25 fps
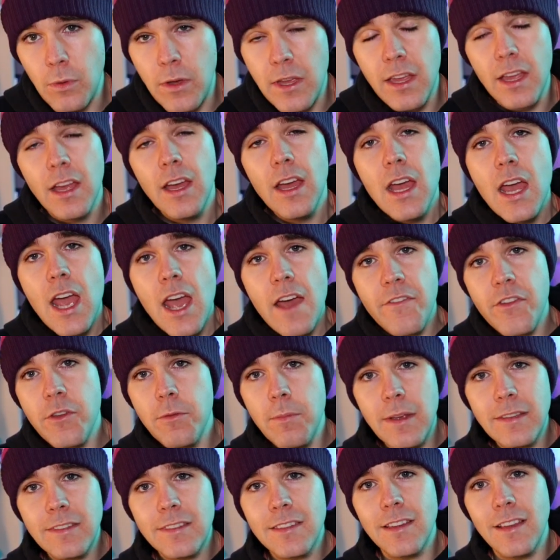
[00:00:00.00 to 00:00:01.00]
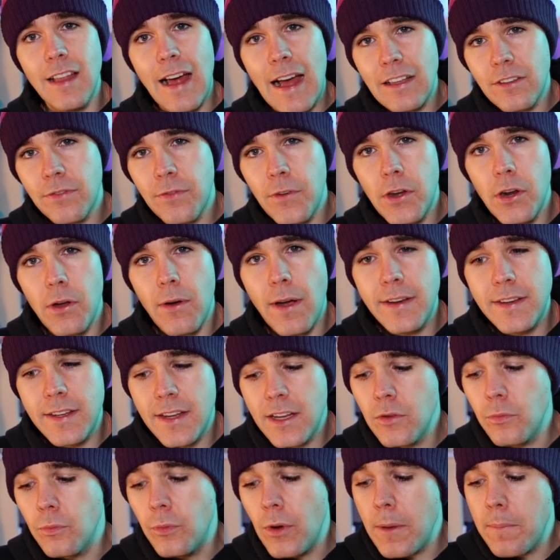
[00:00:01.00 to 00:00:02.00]
week. If you missed the last video I
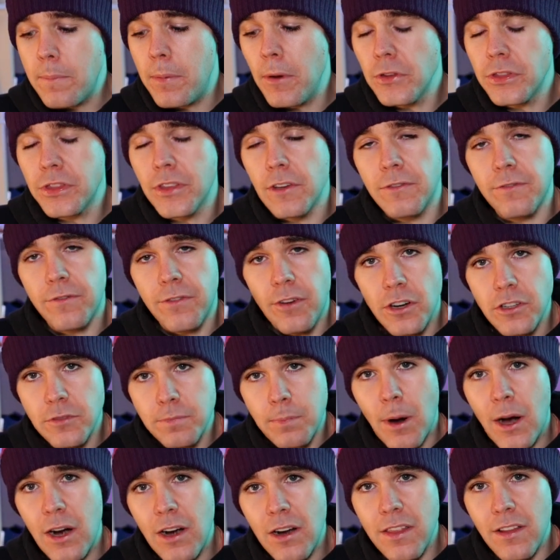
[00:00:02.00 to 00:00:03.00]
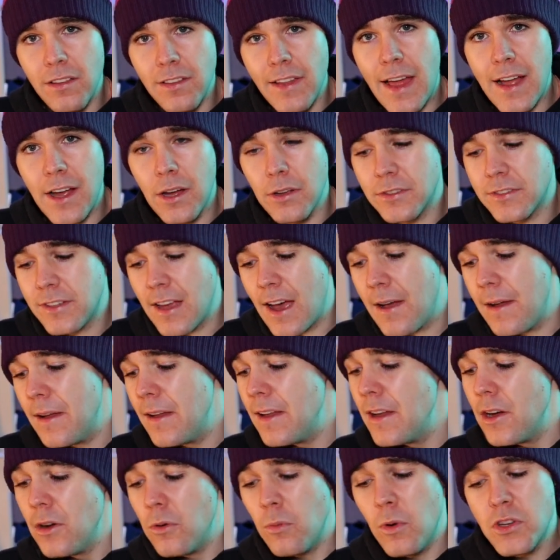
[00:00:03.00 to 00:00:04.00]
did, we built the first part of the LEGO set,
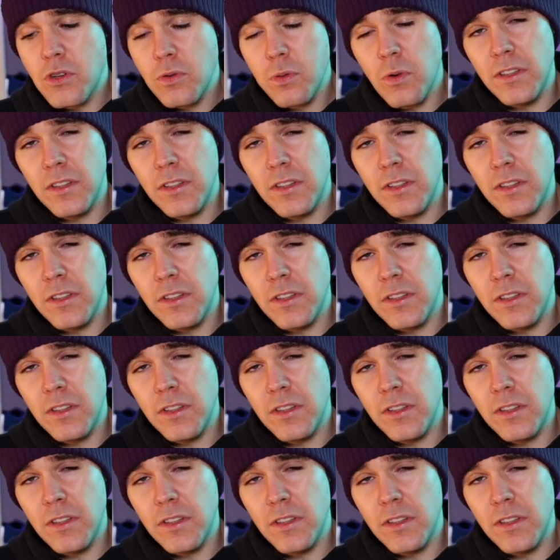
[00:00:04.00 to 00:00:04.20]
which